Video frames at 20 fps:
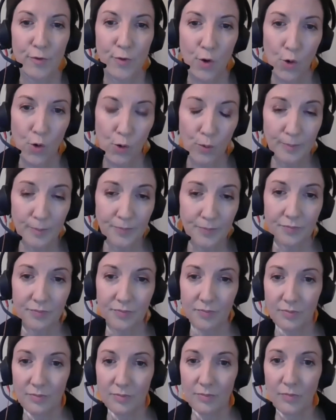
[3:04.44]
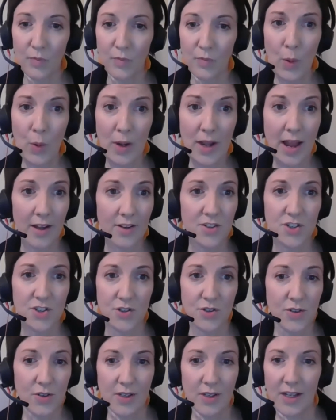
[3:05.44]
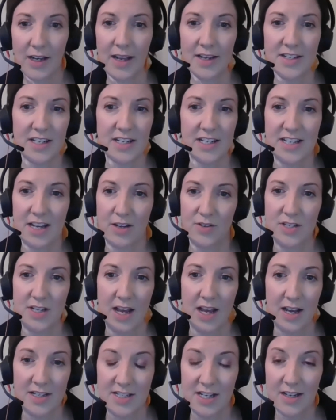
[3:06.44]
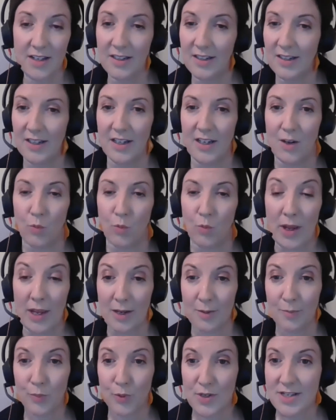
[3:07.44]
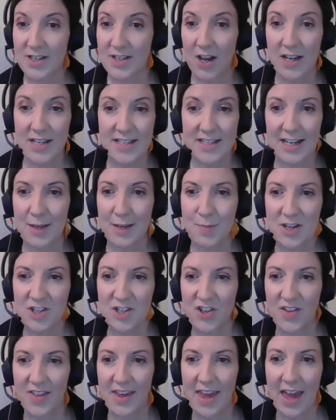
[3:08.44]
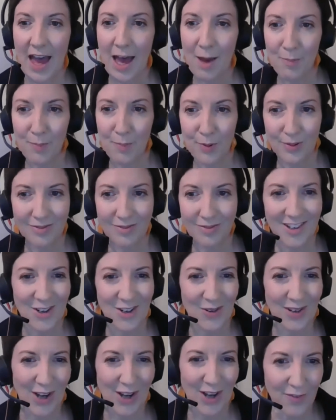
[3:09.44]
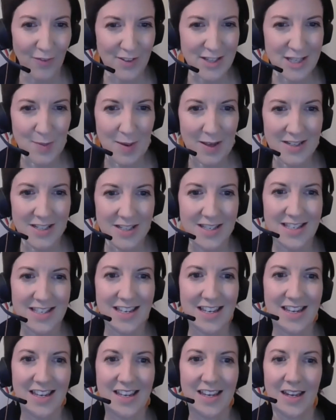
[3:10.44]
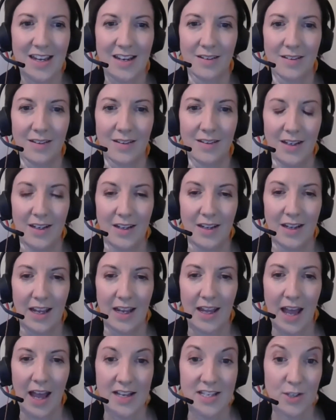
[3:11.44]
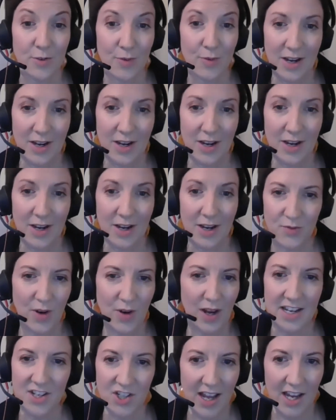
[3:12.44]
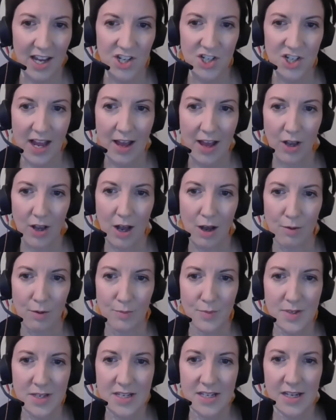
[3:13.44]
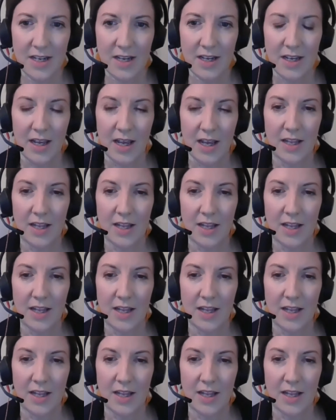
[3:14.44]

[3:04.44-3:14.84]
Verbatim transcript: reform, we now do collect detailed data. We can precisely measure the gap, you know, in life expectancy, in incarceration rates, in education outcomes.